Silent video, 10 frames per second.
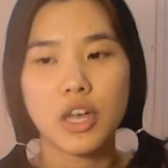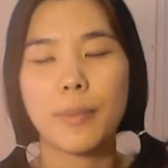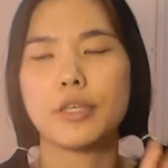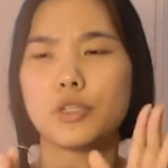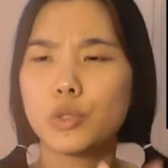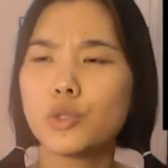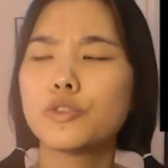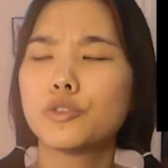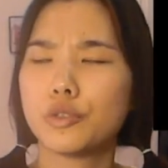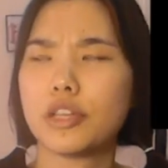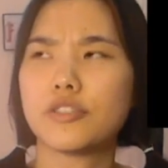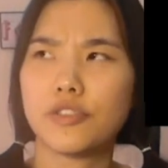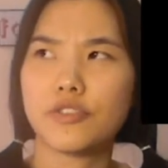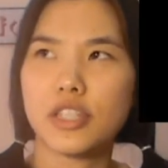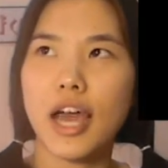I mean, School
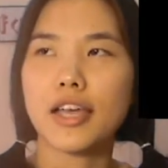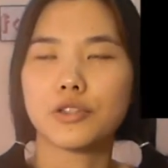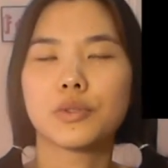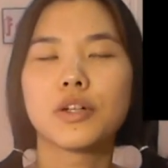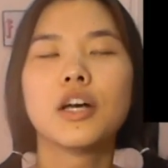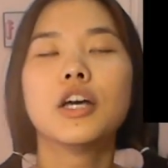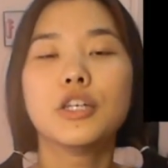2015, not High School.